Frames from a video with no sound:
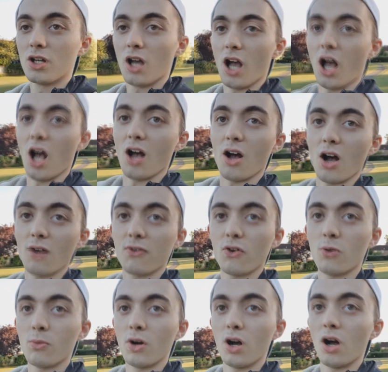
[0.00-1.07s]
a
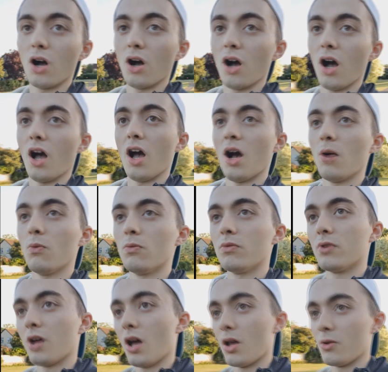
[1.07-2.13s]
former
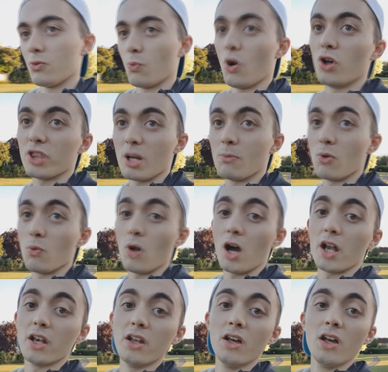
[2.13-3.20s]
world
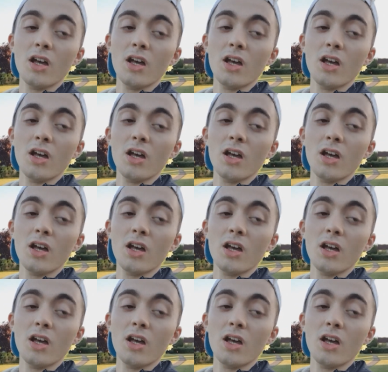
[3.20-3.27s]
#1,